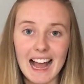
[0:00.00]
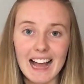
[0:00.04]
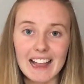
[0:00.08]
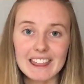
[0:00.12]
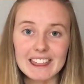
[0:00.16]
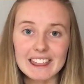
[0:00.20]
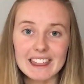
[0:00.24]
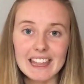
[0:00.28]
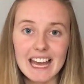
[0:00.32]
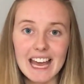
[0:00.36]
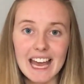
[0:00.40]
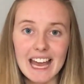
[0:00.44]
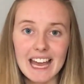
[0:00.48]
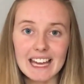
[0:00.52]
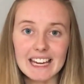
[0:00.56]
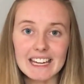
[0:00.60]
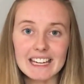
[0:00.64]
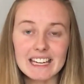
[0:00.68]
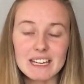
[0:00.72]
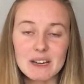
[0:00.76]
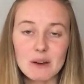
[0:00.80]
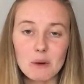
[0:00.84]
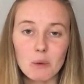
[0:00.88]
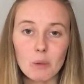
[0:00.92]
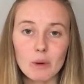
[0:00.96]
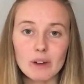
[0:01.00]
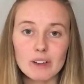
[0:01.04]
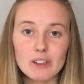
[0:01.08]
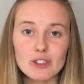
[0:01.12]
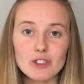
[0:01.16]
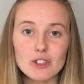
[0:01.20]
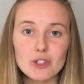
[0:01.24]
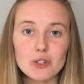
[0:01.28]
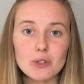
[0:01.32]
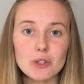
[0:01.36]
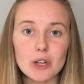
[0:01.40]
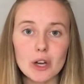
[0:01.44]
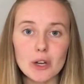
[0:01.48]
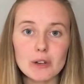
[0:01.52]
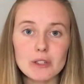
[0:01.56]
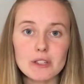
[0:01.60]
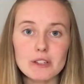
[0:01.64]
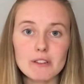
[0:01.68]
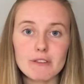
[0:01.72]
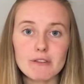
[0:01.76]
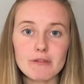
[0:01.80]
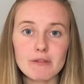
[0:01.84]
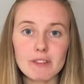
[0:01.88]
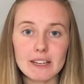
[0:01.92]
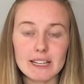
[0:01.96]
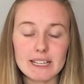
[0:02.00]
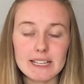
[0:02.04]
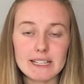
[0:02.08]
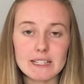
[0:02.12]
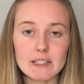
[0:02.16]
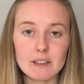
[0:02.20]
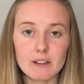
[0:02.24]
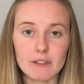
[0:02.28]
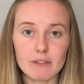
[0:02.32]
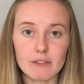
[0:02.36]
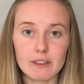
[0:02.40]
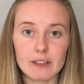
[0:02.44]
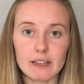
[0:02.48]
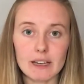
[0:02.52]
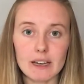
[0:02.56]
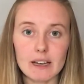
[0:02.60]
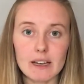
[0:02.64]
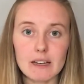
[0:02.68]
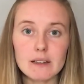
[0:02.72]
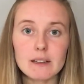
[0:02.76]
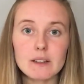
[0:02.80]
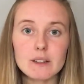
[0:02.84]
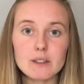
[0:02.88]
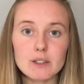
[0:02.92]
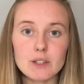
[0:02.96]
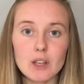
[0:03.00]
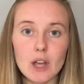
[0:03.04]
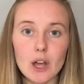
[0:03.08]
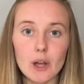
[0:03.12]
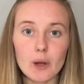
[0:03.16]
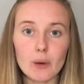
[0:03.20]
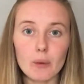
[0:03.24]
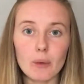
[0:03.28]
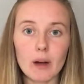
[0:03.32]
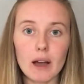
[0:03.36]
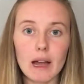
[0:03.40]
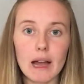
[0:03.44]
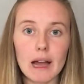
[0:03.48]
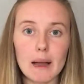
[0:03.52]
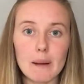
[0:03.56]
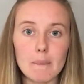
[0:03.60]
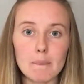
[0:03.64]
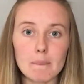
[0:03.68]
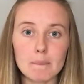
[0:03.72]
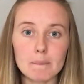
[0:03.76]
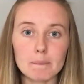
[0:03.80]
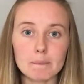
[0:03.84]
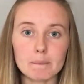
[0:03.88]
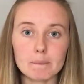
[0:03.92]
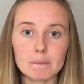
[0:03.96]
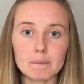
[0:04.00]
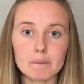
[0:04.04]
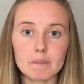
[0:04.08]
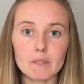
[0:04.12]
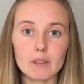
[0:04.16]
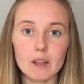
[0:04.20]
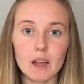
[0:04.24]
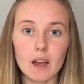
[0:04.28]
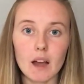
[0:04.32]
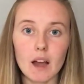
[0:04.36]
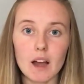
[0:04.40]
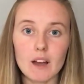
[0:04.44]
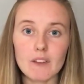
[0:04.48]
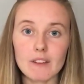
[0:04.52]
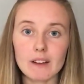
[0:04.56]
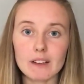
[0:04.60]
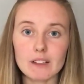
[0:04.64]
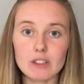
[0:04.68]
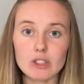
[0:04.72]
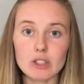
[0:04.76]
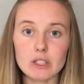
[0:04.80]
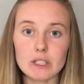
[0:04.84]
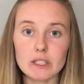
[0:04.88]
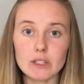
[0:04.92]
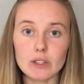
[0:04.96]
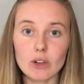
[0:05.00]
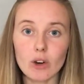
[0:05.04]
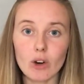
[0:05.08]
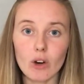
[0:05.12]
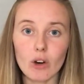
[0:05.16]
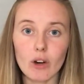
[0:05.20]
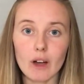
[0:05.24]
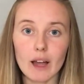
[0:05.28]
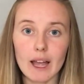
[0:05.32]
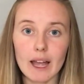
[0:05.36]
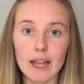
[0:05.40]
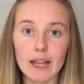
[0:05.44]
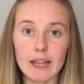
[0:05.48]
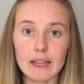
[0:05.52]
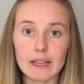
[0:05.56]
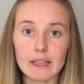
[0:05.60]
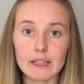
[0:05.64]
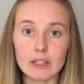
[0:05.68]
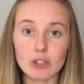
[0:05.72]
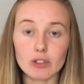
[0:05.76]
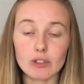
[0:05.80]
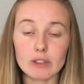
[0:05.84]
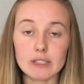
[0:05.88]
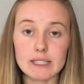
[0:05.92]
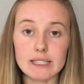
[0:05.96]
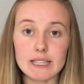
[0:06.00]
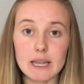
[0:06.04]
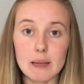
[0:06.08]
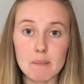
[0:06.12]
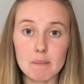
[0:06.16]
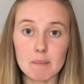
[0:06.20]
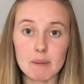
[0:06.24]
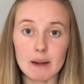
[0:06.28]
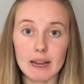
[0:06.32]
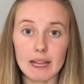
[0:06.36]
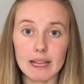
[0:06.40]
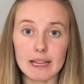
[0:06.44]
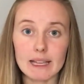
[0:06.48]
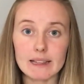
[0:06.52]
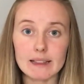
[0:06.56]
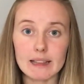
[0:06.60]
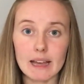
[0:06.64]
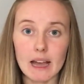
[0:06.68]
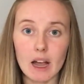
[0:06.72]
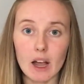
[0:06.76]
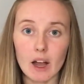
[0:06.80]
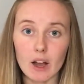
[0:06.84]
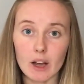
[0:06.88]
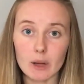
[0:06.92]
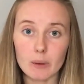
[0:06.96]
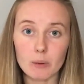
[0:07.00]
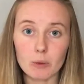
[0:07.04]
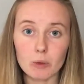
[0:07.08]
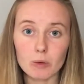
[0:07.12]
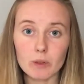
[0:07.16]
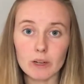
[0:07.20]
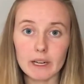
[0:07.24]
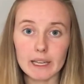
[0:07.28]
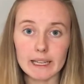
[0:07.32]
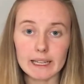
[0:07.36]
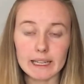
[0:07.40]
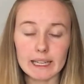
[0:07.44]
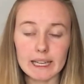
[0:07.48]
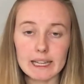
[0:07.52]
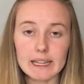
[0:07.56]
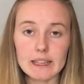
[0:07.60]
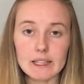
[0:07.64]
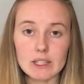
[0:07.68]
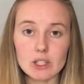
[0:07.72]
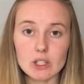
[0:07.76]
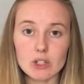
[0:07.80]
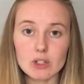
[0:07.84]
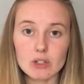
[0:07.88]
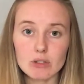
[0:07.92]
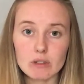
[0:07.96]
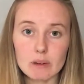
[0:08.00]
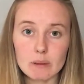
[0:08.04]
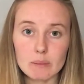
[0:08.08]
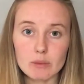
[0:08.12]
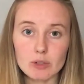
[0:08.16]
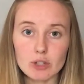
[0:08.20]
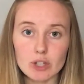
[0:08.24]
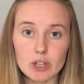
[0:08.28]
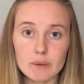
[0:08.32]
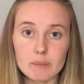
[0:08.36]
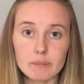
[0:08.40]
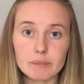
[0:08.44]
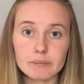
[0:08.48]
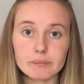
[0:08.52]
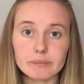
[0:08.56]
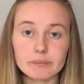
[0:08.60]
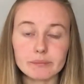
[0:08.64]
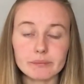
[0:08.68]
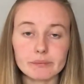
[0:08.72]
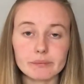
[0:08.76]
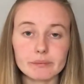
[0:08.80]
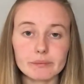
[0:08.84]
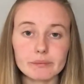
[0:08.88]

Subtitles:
And then once you go to face the fear, so I've actually got a grid template that I will link in the description